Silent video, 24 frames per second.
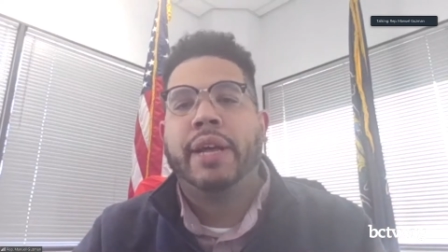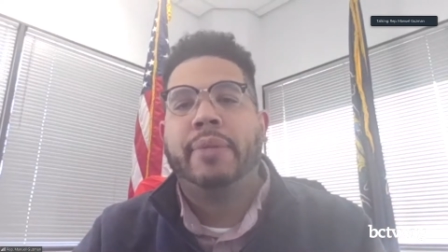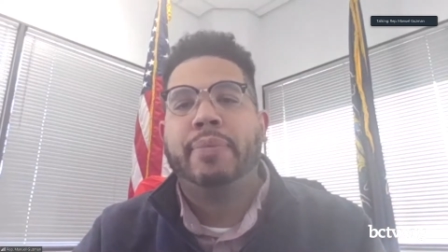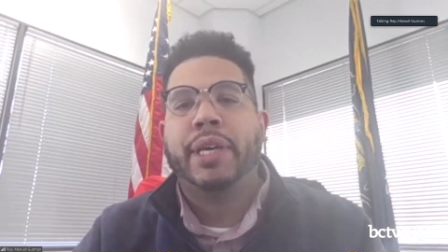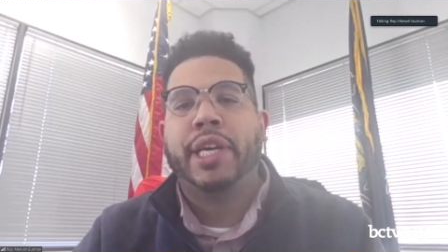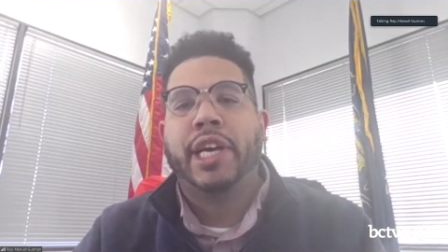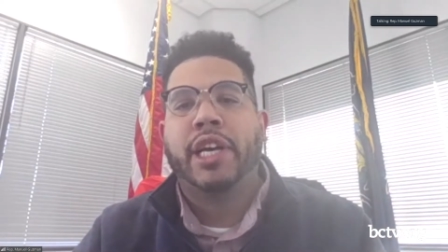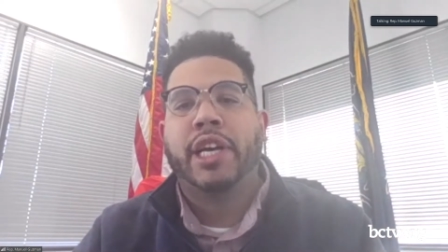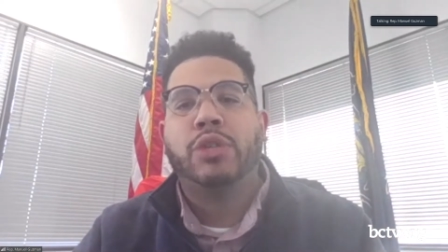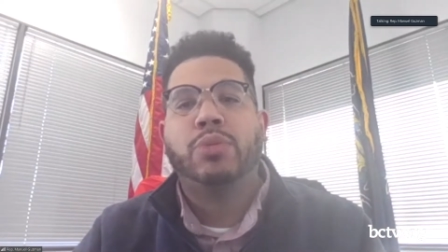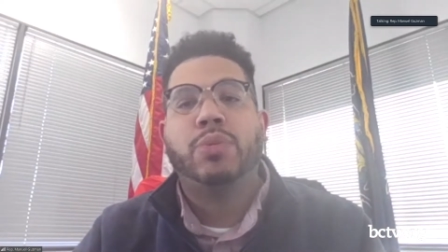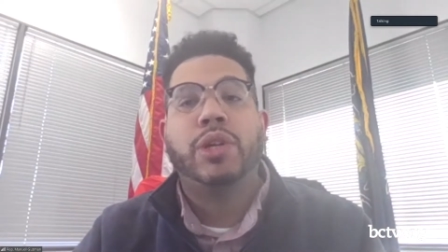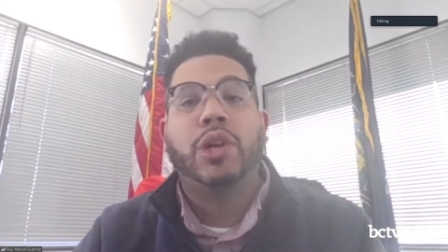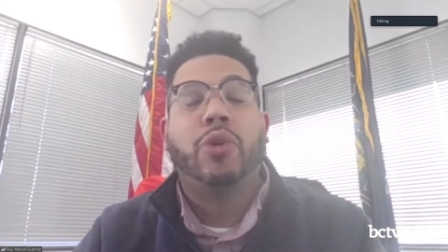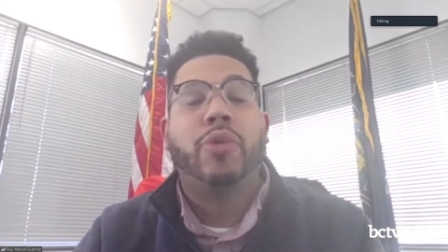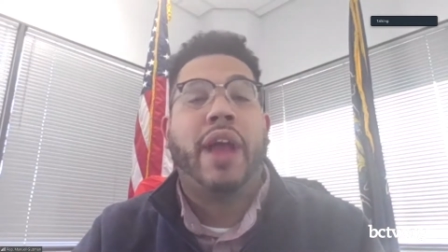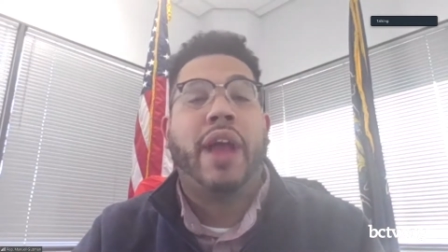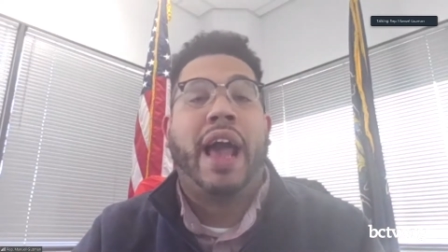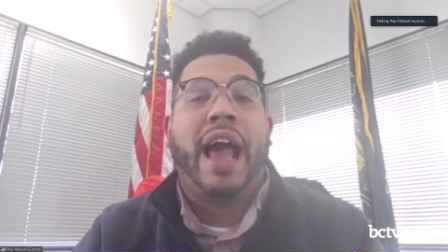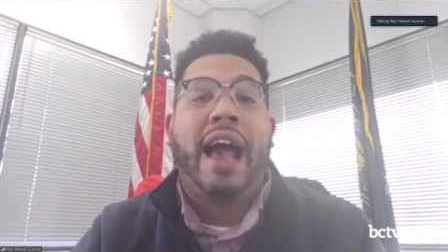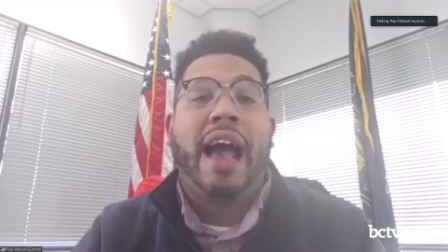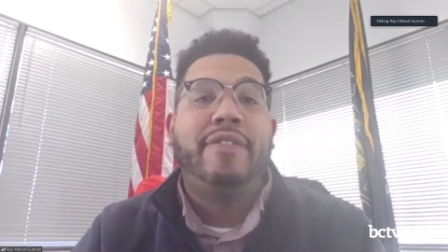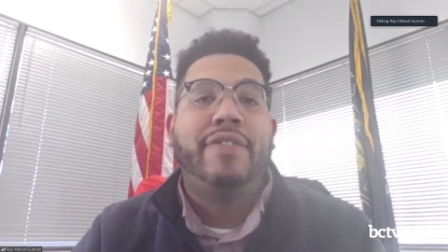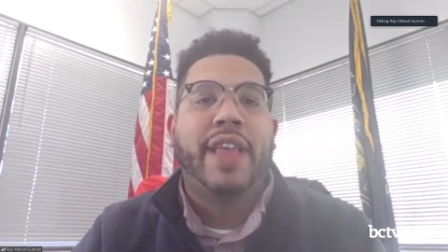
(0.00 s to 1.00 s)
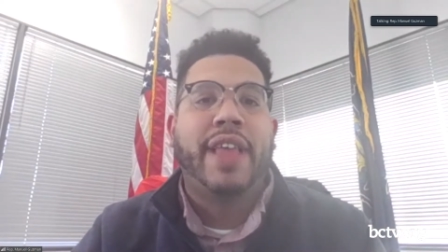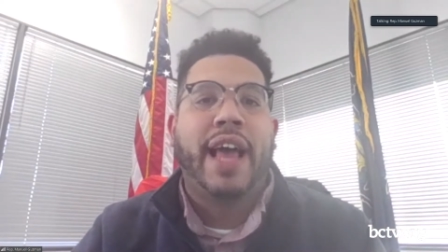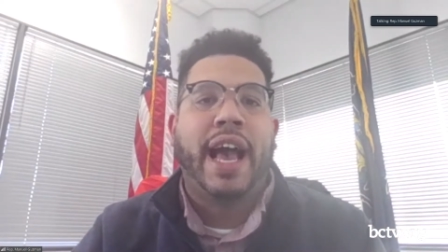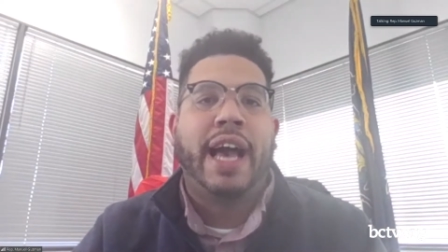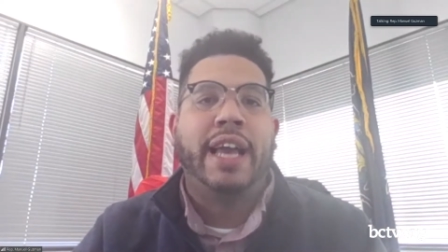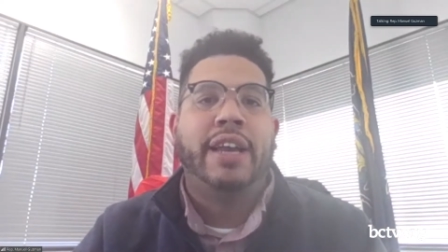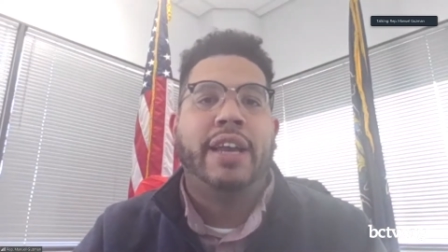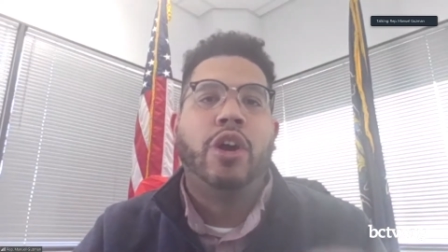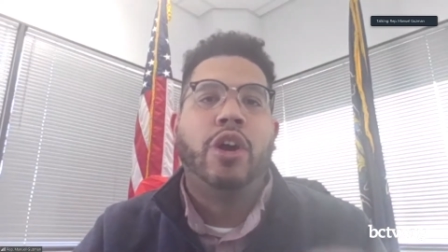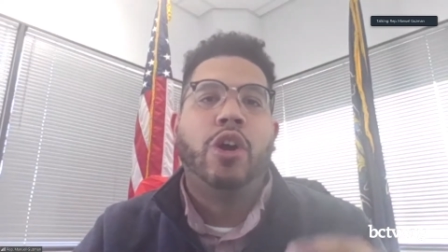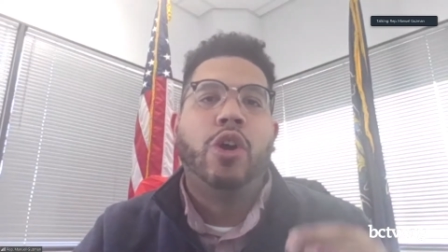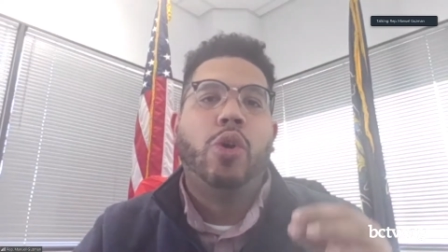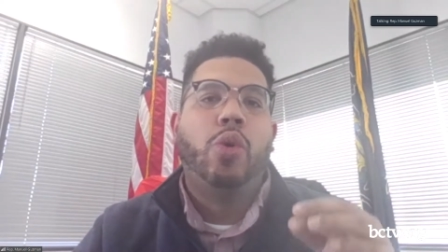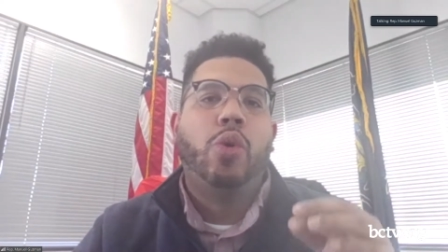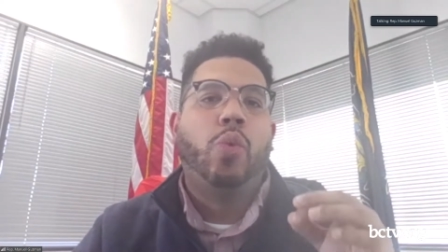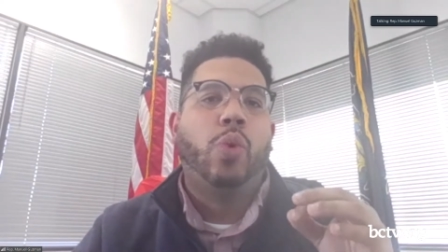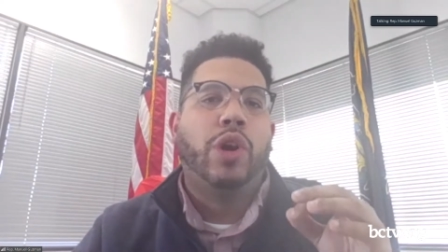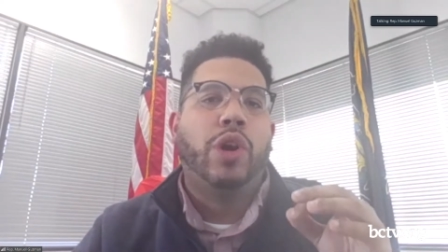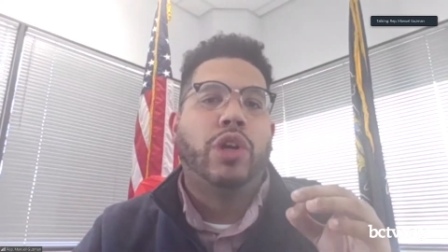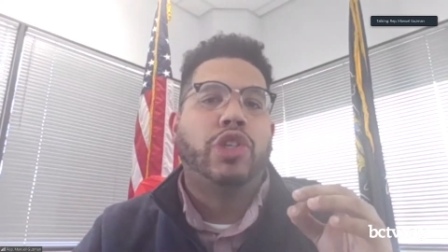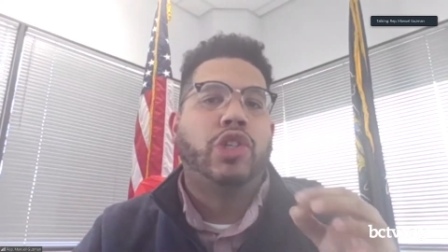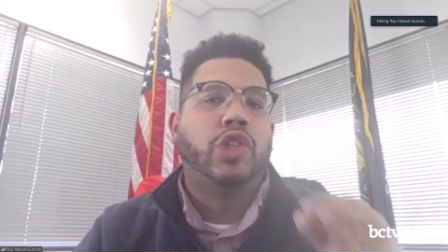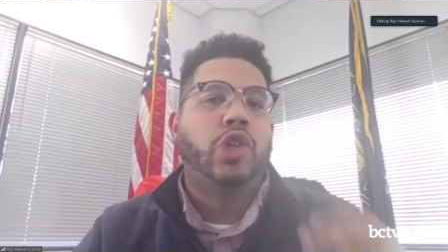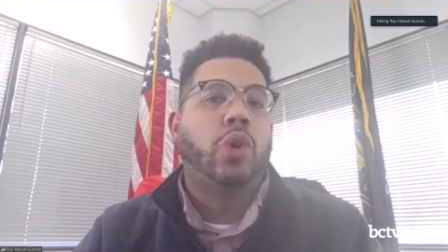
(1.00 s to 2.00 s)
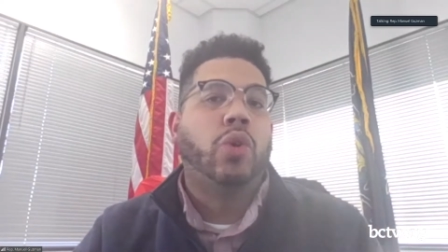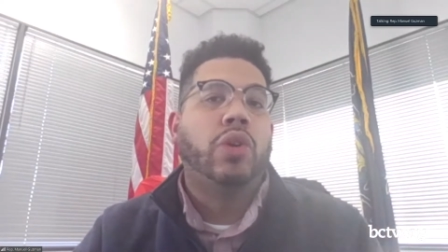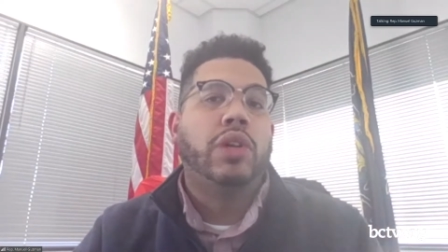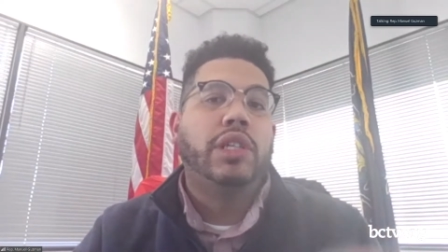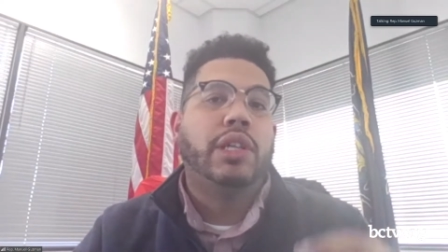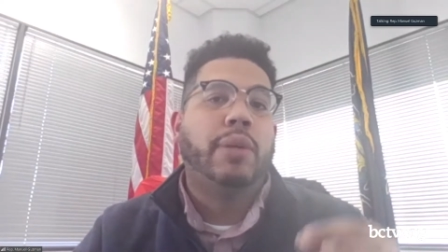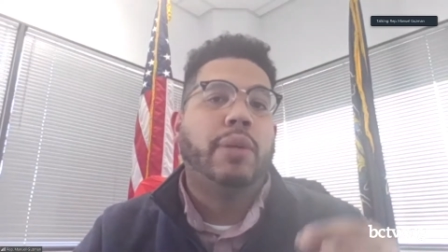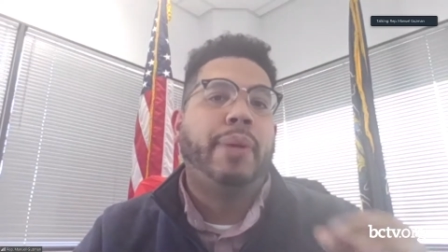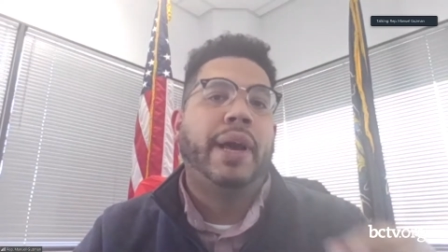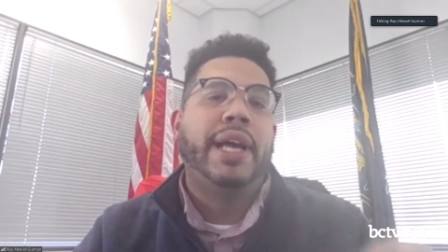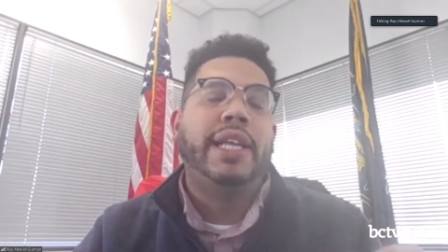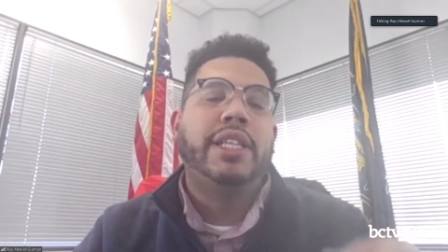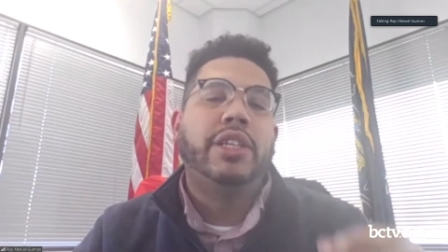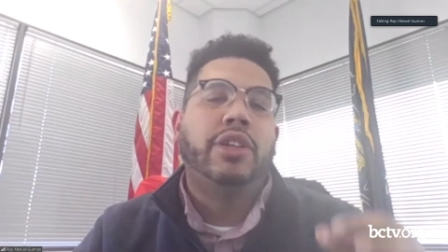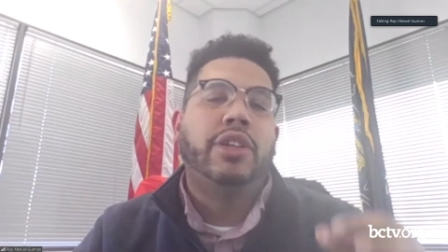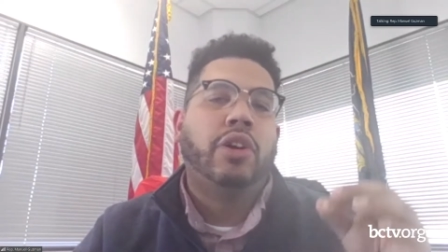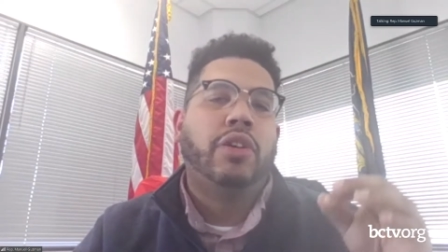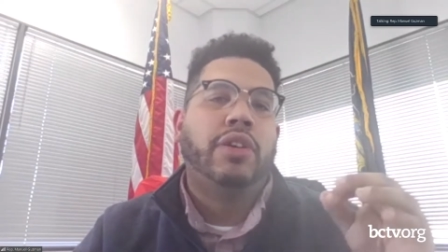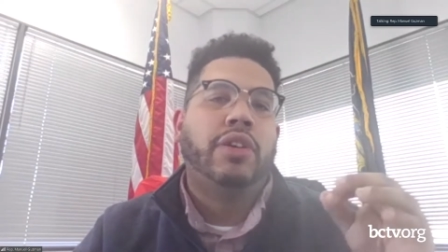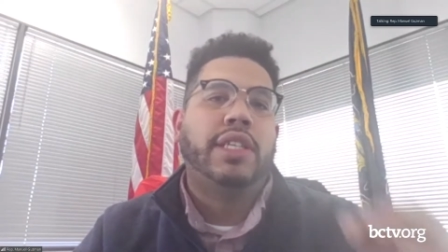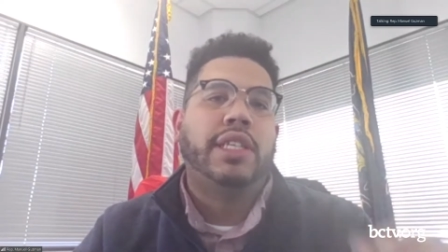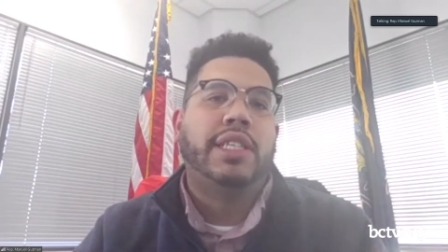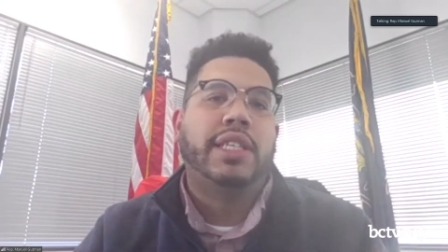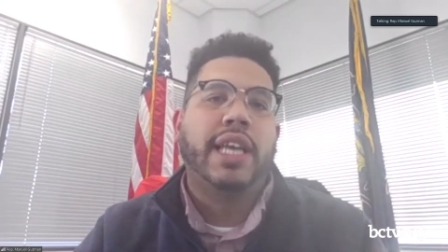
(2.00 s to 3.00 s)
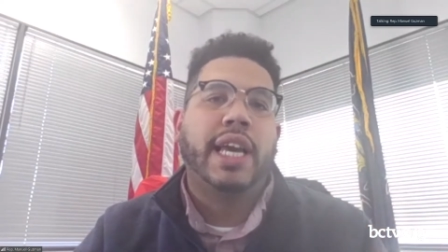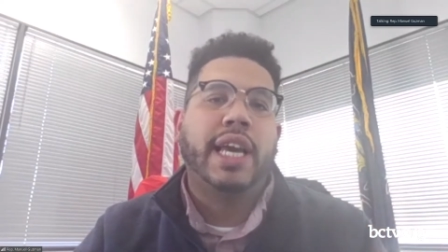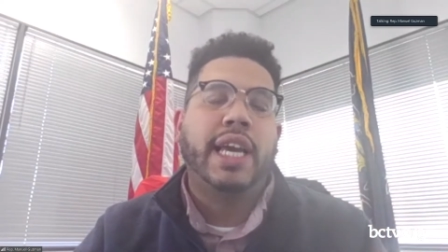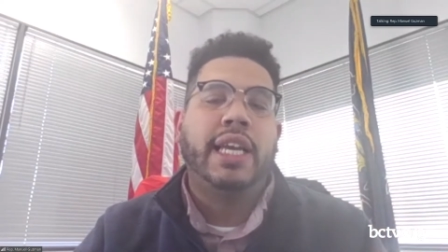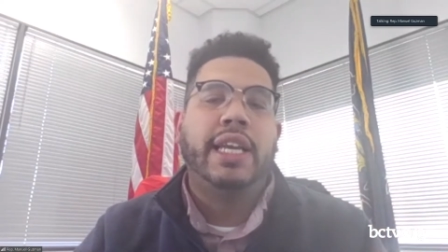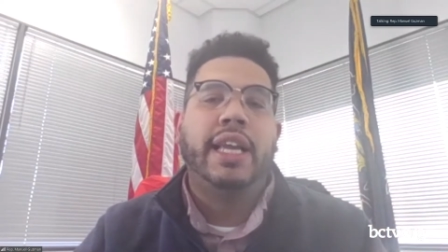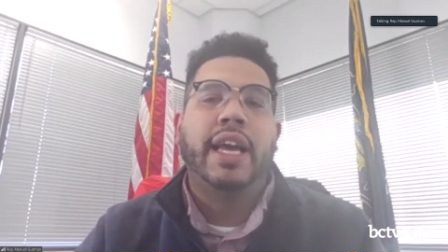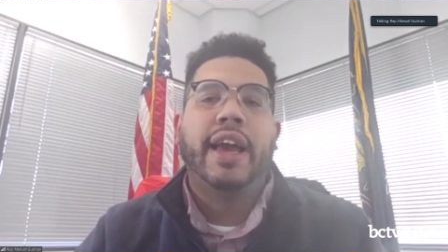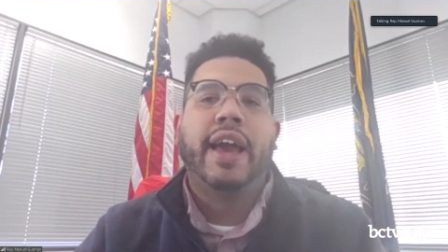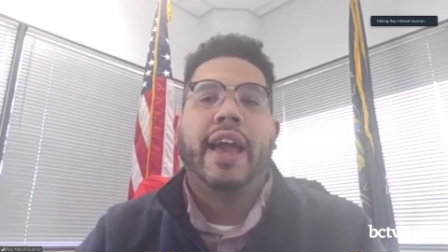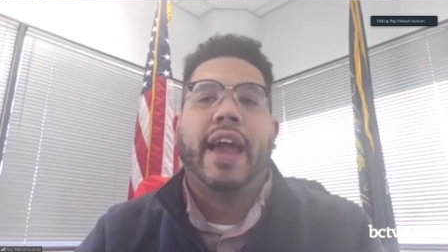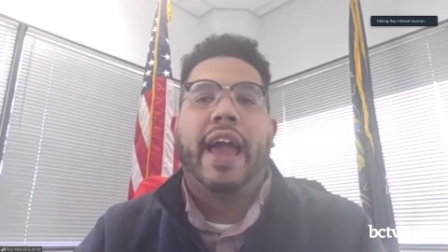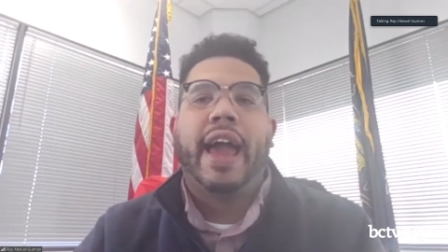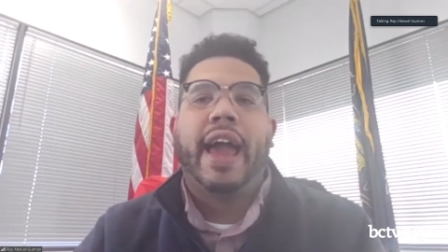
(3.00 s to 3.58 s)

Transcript: And because we don't have that, we're solely dependent on the state.